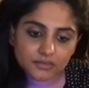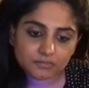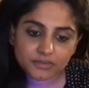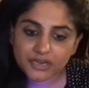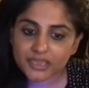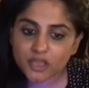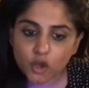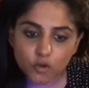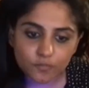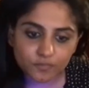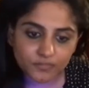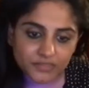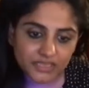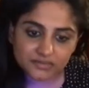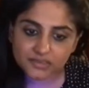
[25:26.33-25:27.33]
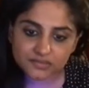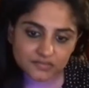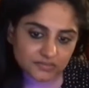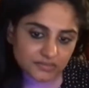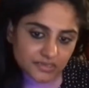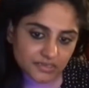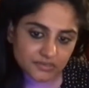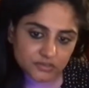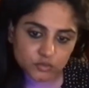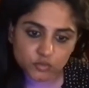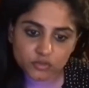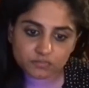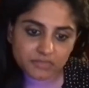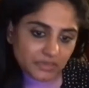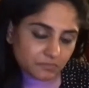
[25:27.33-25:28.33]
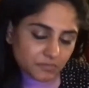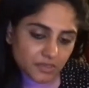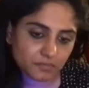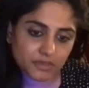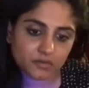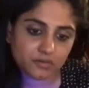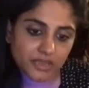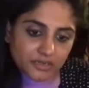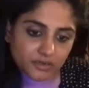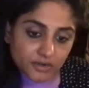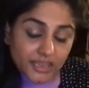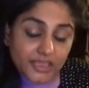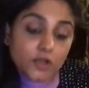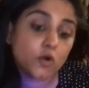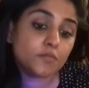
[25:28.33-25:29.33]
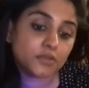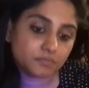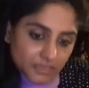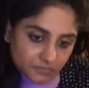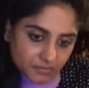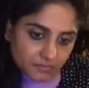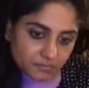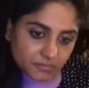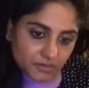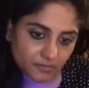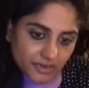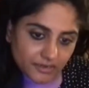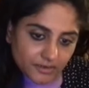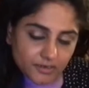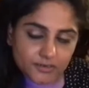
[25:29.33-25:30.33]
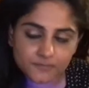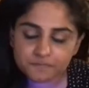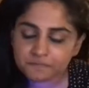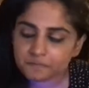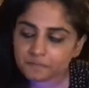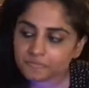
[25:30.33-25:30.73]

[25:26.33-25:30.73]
But I hope that these things will make me a better writer. I hope it'll make me a better writer.